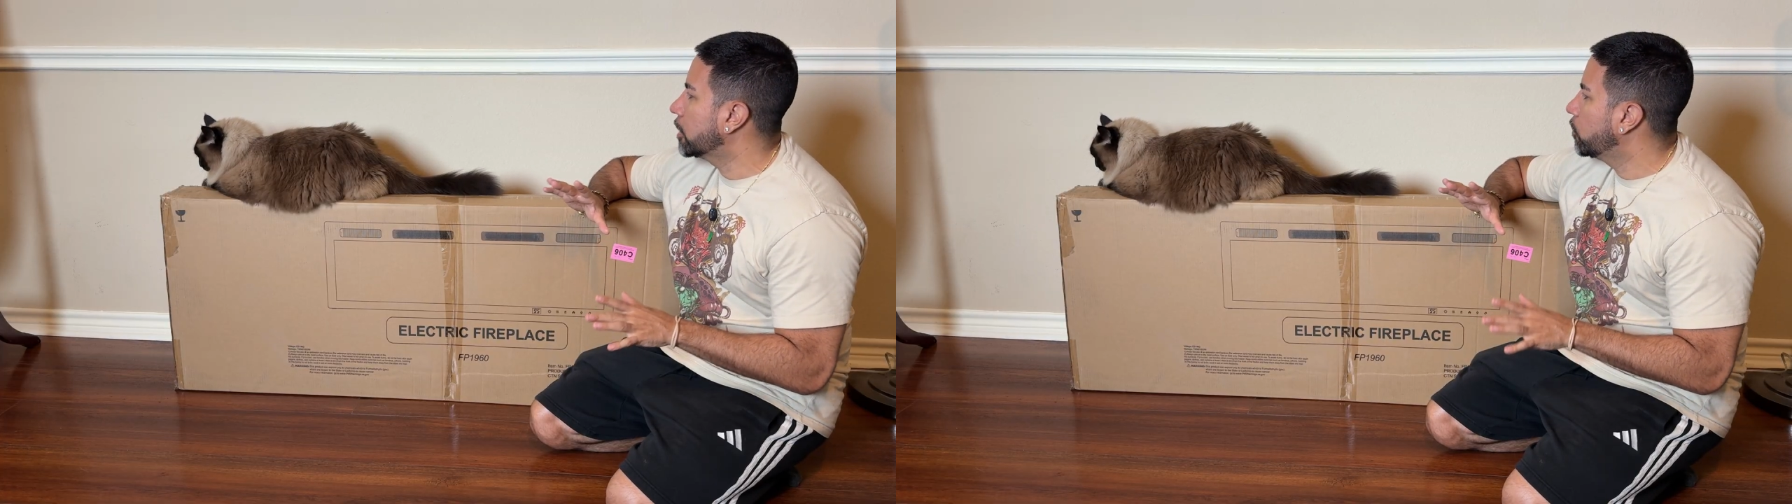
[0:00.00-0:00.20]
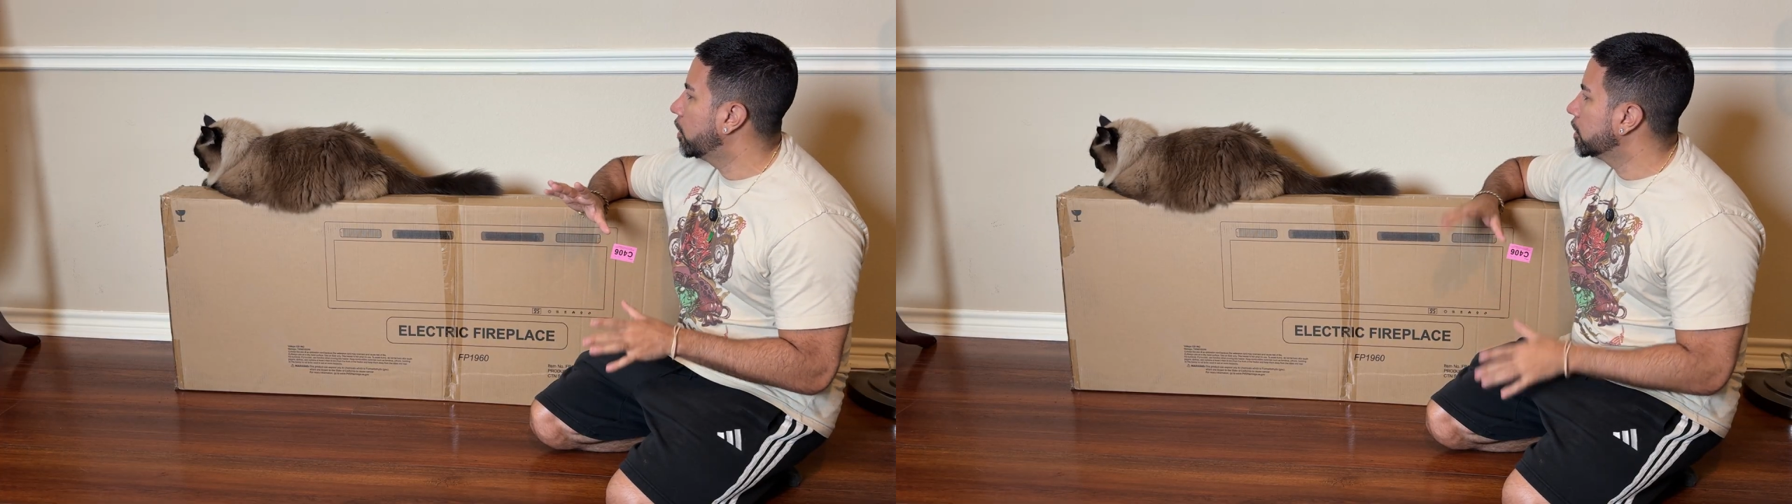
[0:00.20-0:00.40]

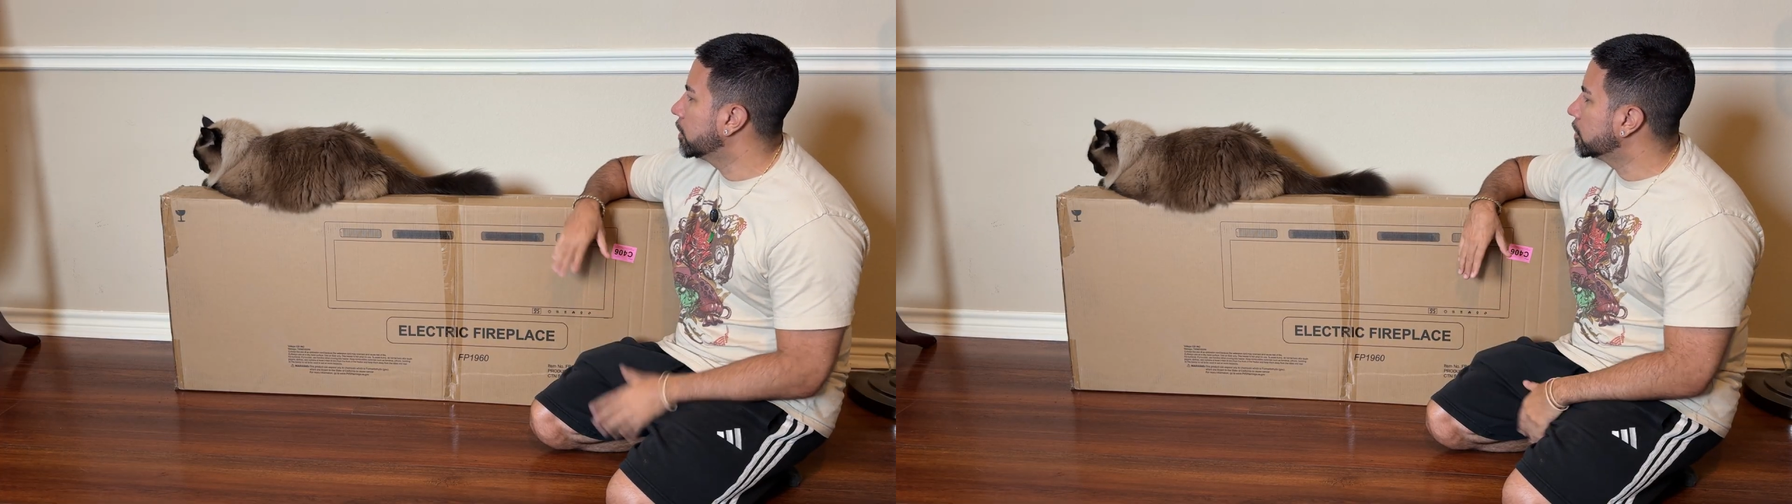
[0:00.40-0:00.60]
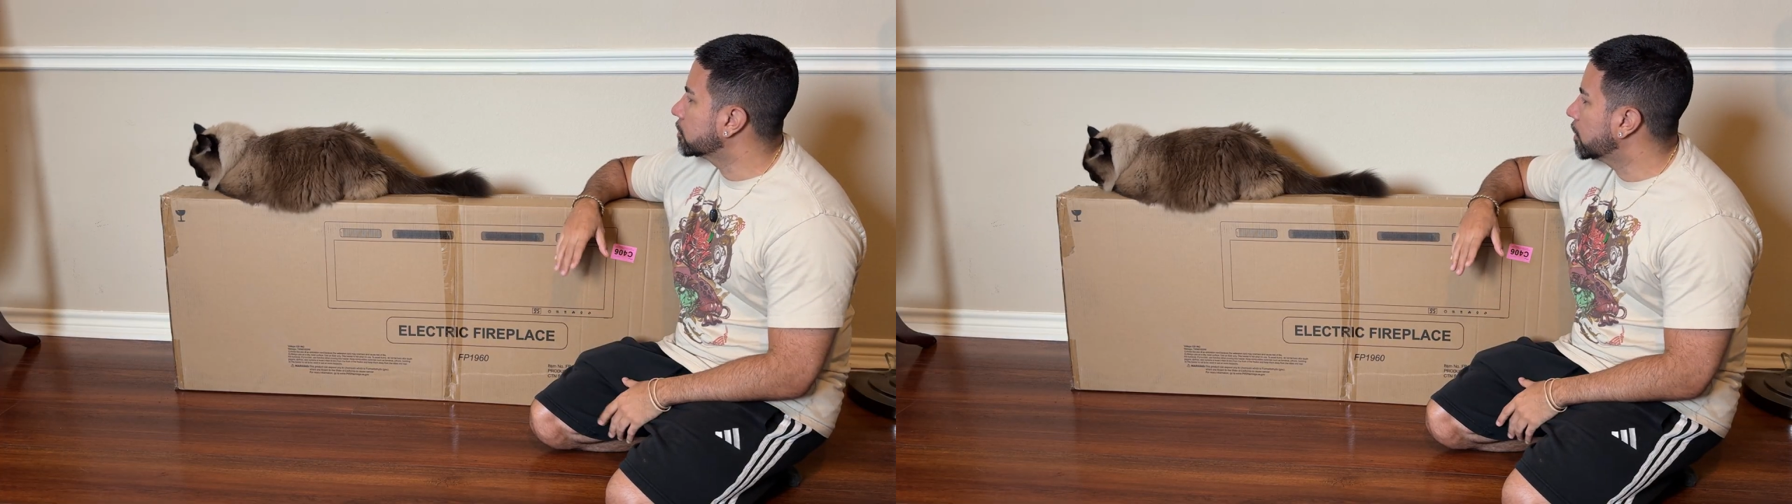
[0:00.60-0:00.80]
don't
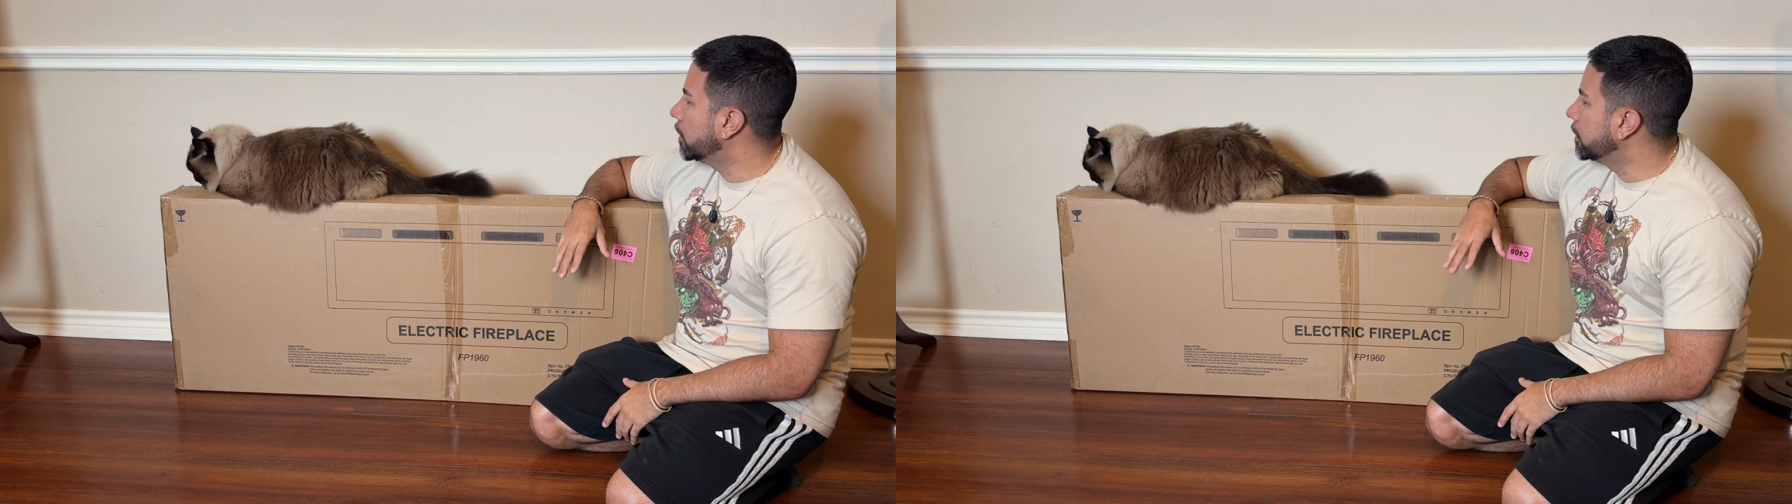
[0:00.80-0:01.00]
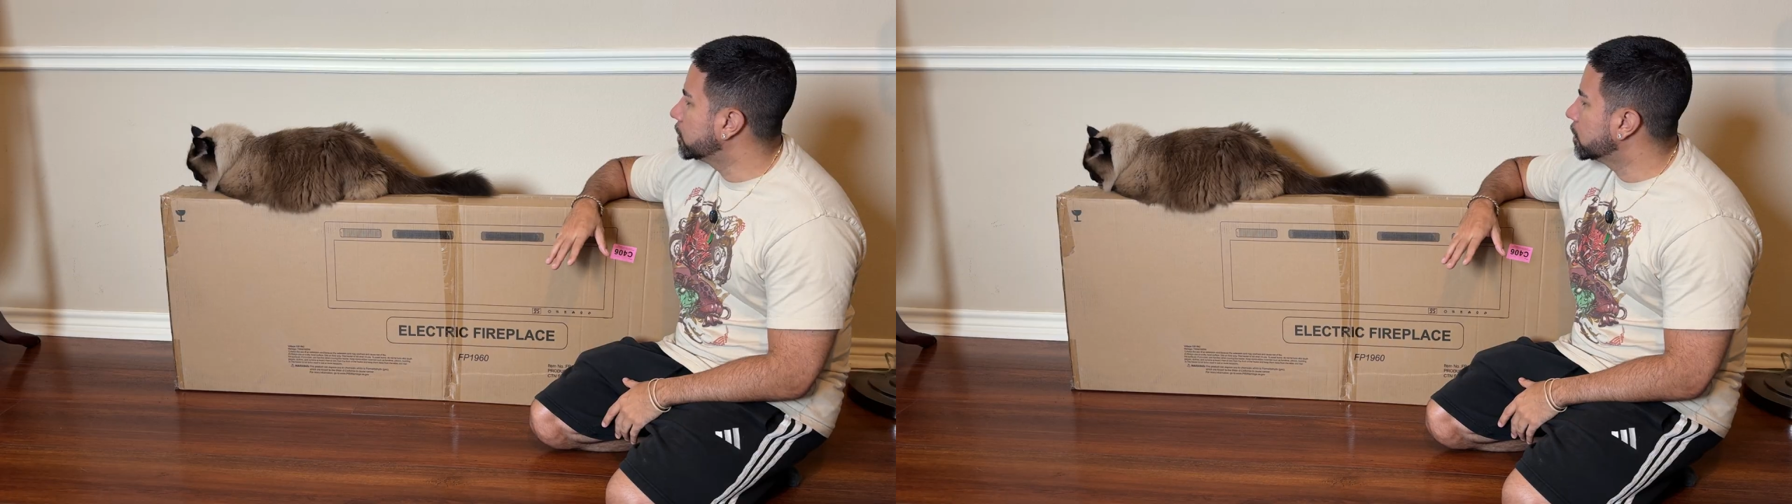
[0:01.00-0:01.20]
wanna
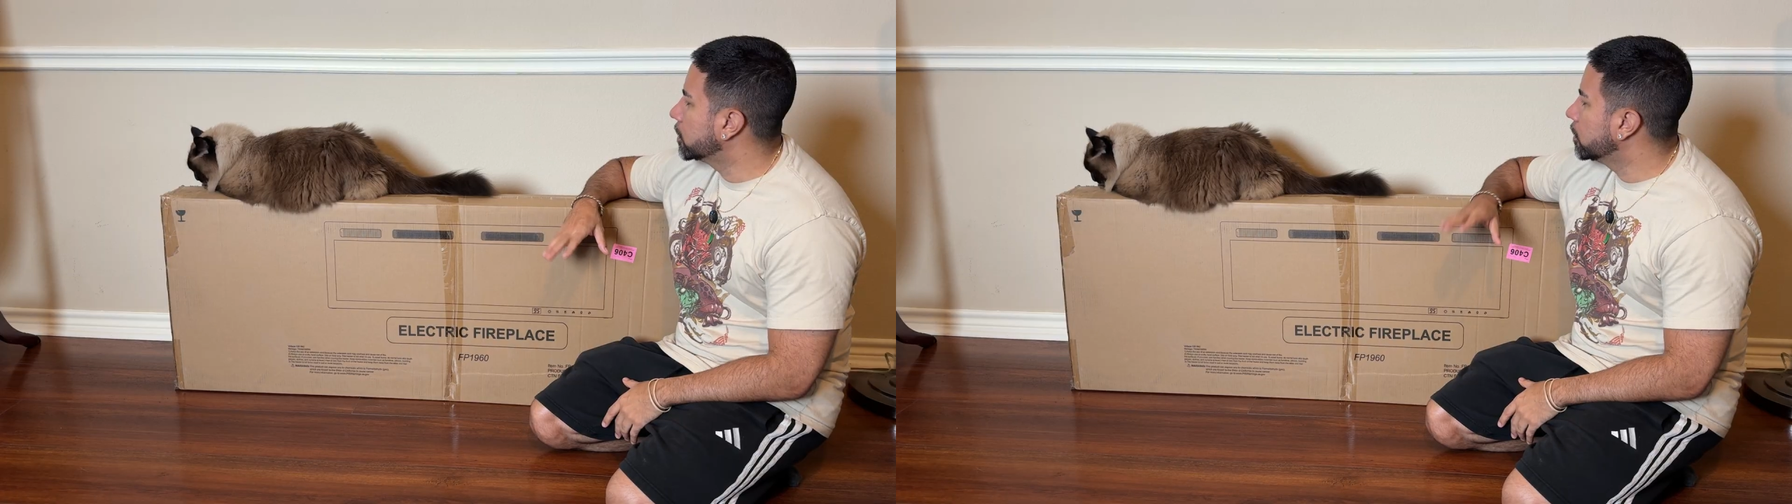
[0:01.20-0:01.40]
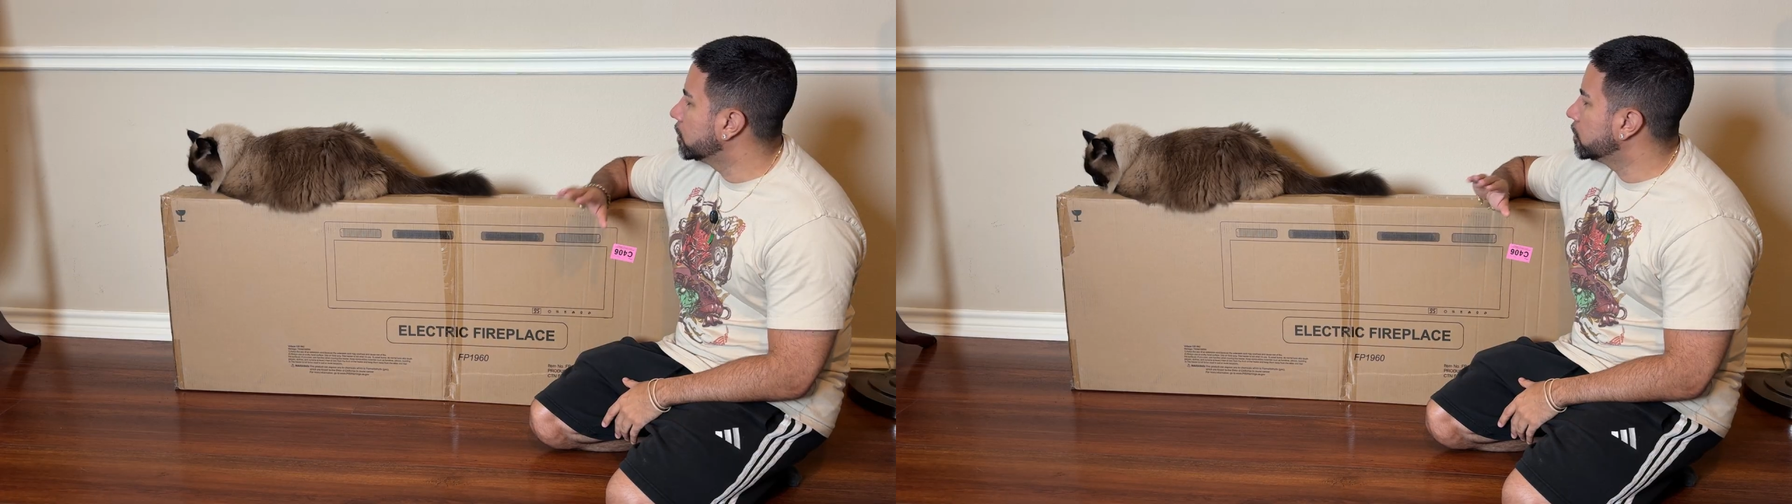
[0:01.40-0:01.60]
cut into
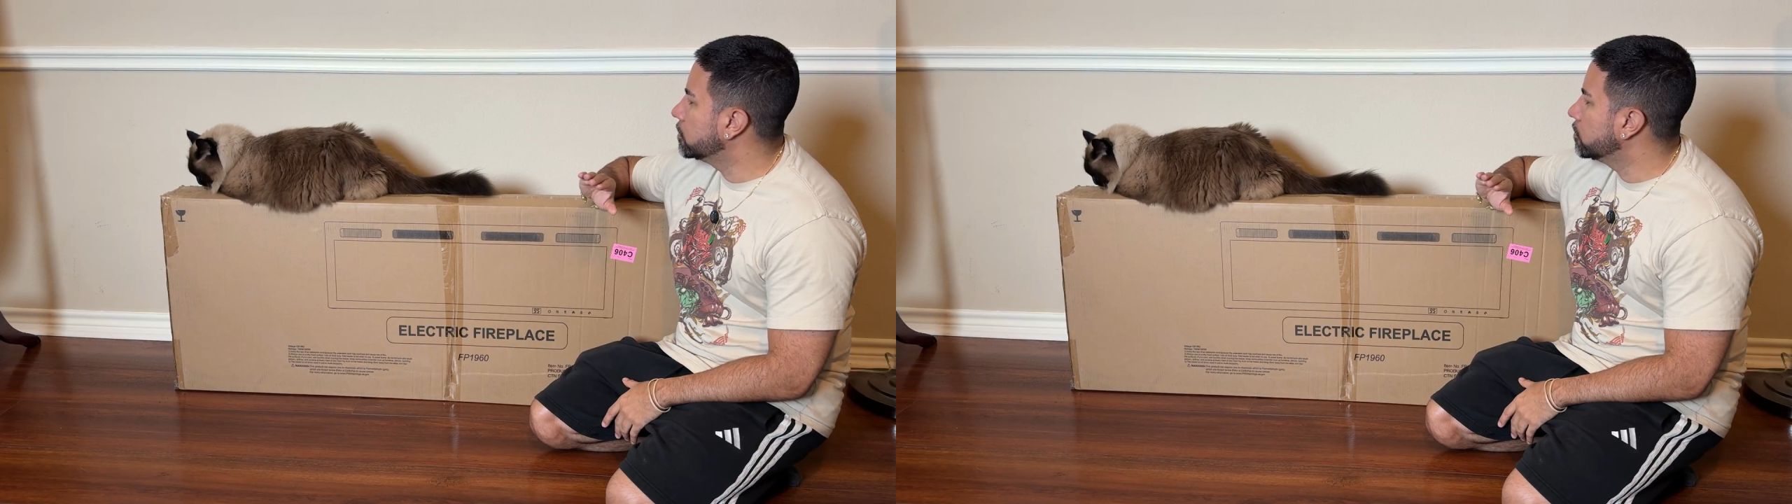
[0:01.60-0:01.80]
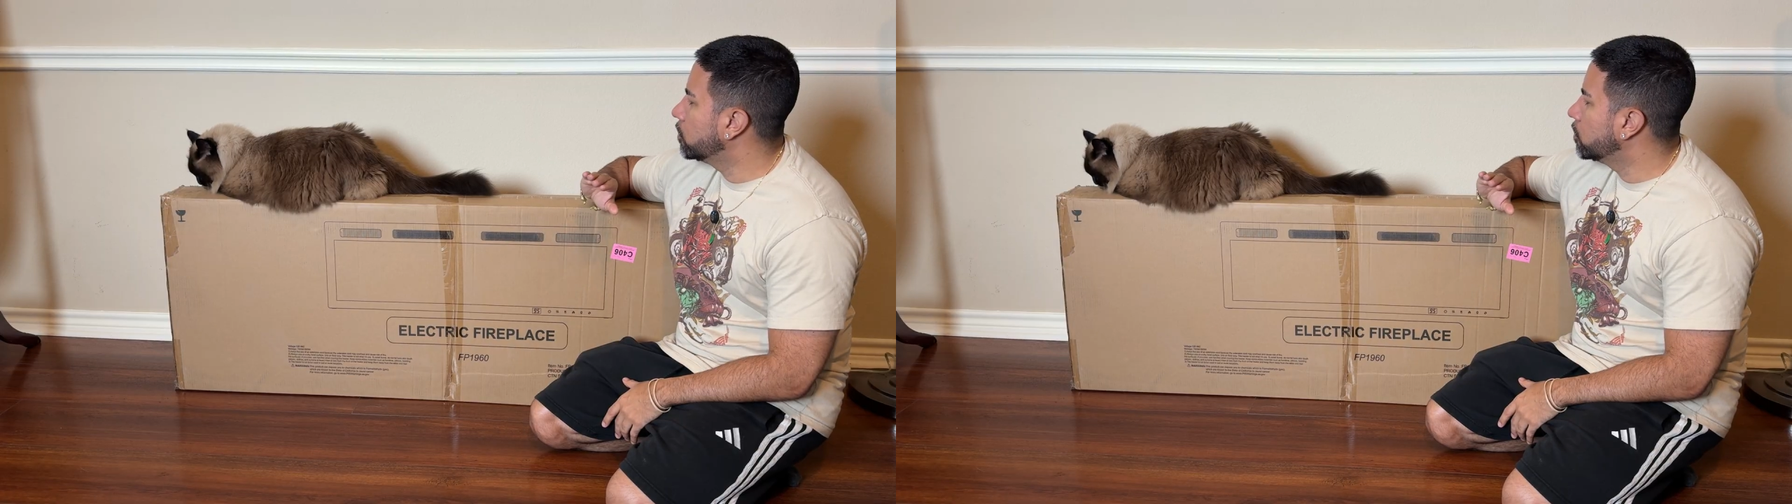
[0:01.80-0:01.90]
the